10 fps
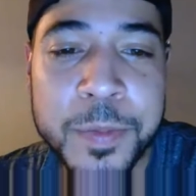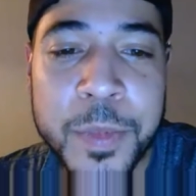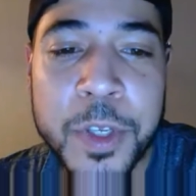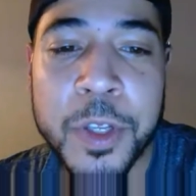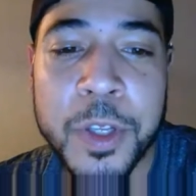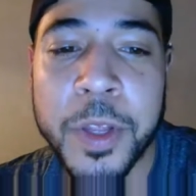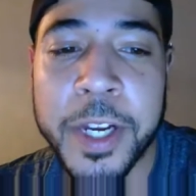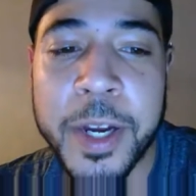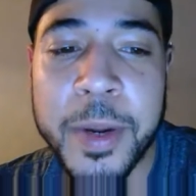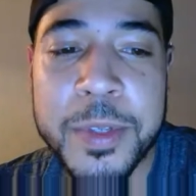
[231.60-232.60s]
you know, like I
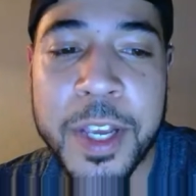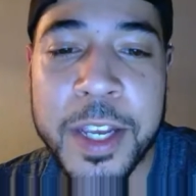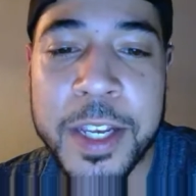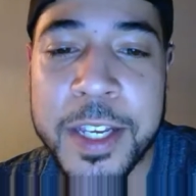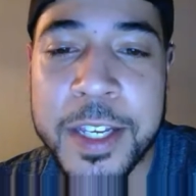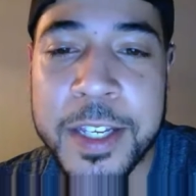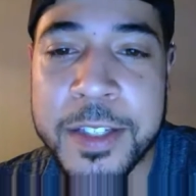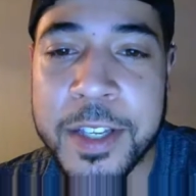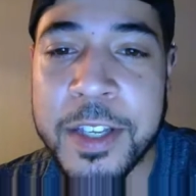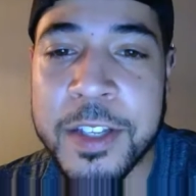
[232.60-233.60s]
was saying,
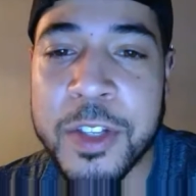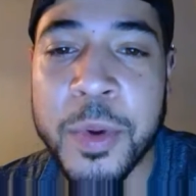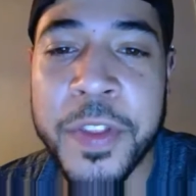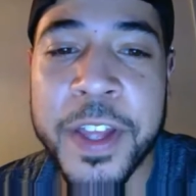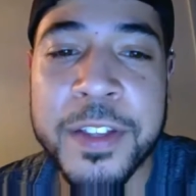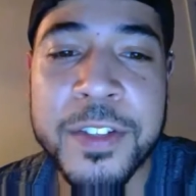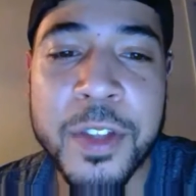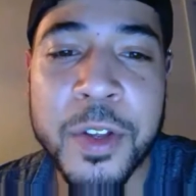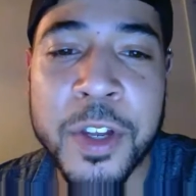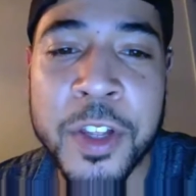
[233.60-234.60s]
he's the one that's
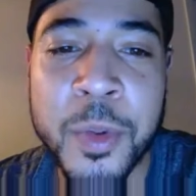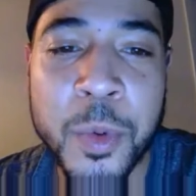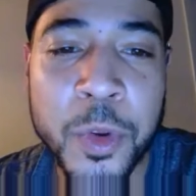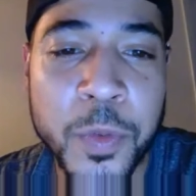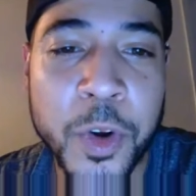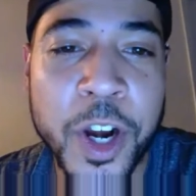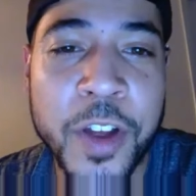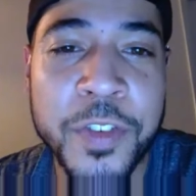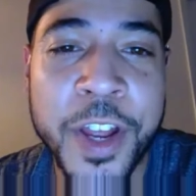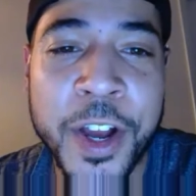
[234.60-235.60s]
in the World of
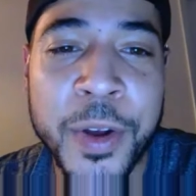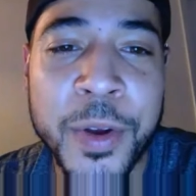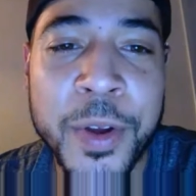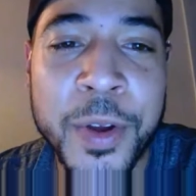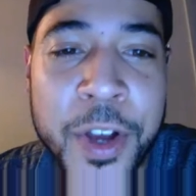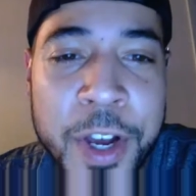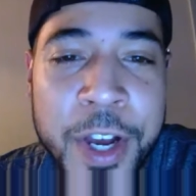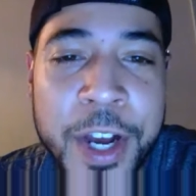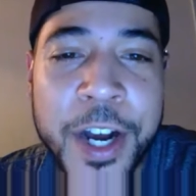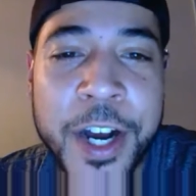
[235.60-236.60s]
Warcraft now.
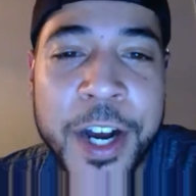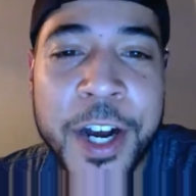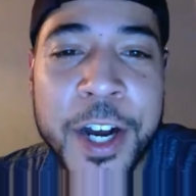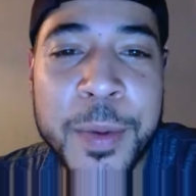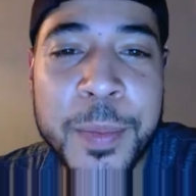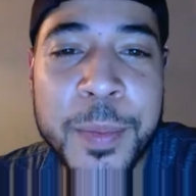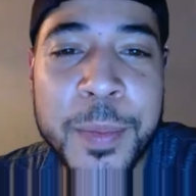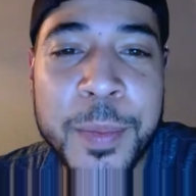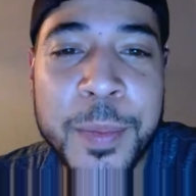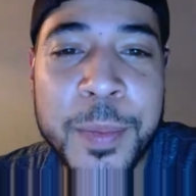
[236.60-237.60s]
I
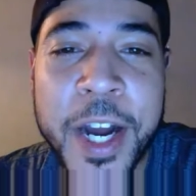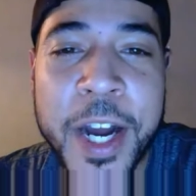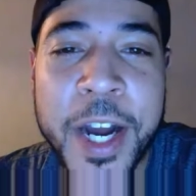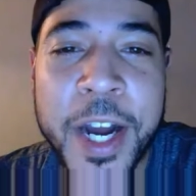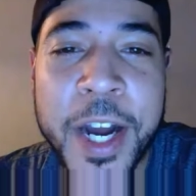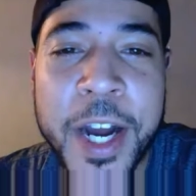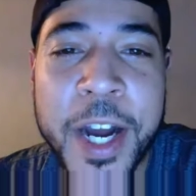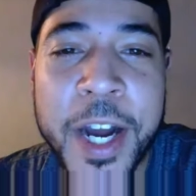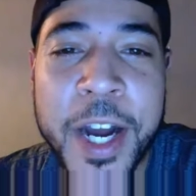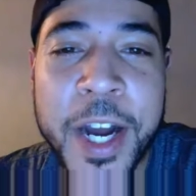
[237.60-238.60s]
haven't seen him in a lot of
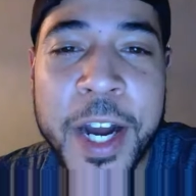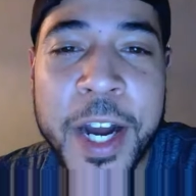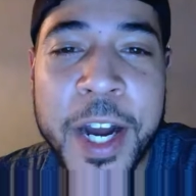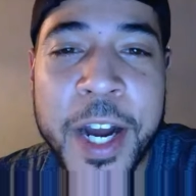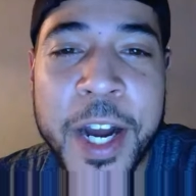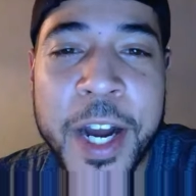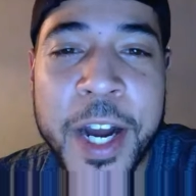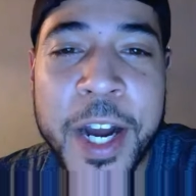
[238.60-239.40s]
other things,